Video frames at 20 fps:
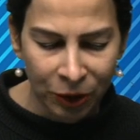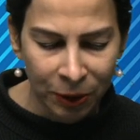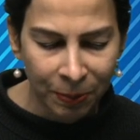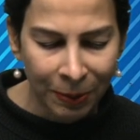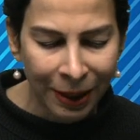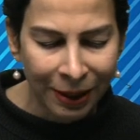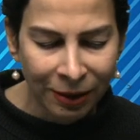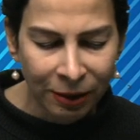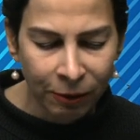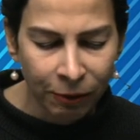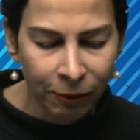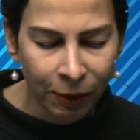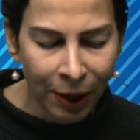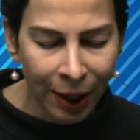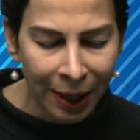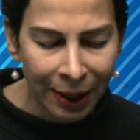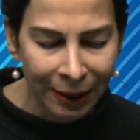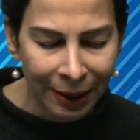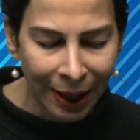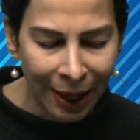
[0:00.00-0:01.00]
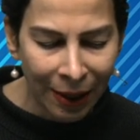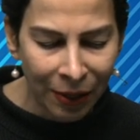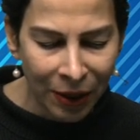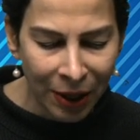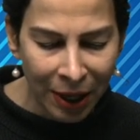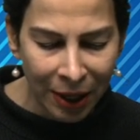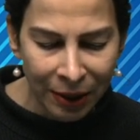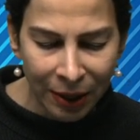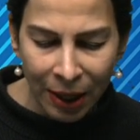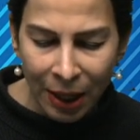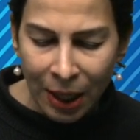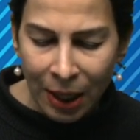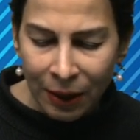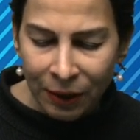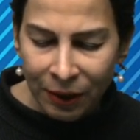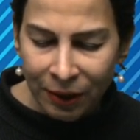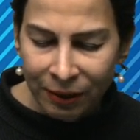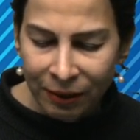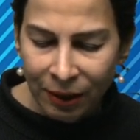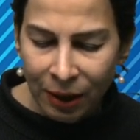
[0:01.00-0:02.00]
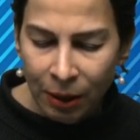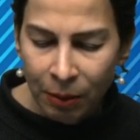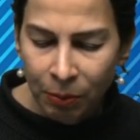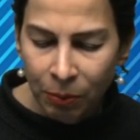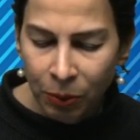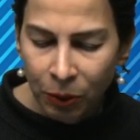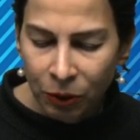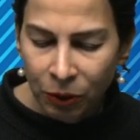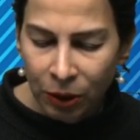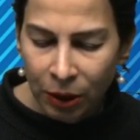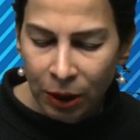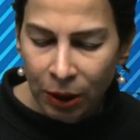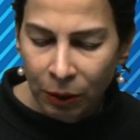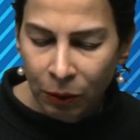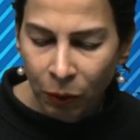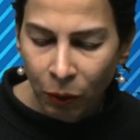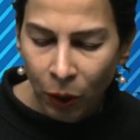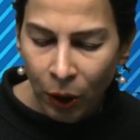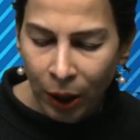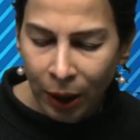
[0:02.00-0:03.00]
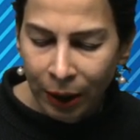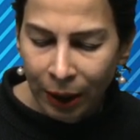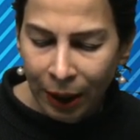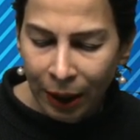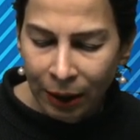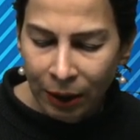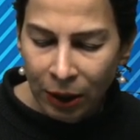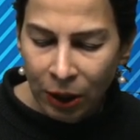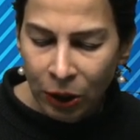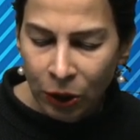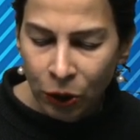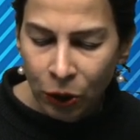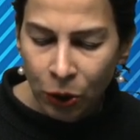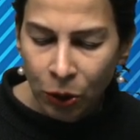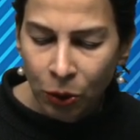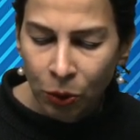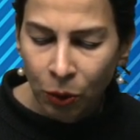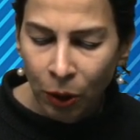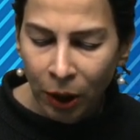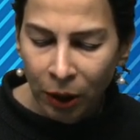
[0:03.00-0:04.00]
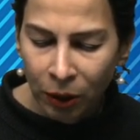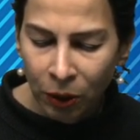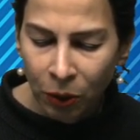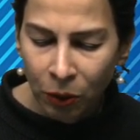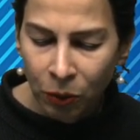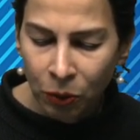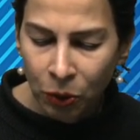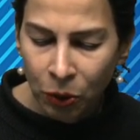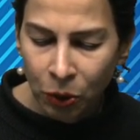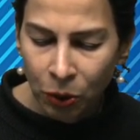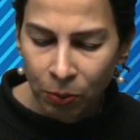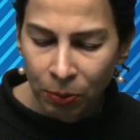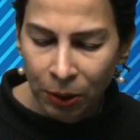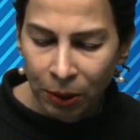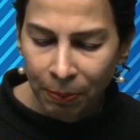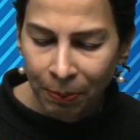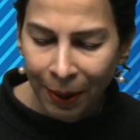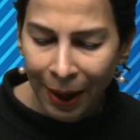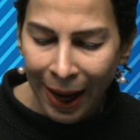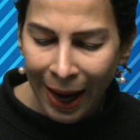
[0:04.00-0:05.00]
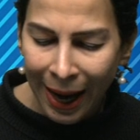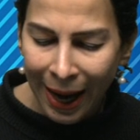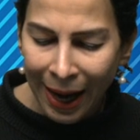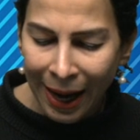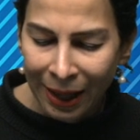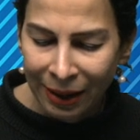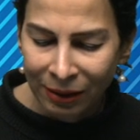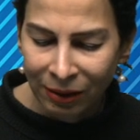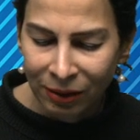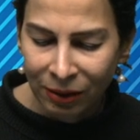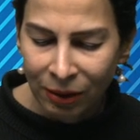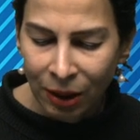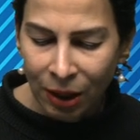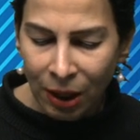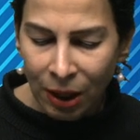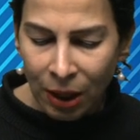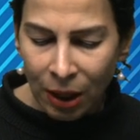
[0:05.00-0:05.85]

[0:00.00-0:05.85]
specified, and then this input in 1 and in 2 are going to be passed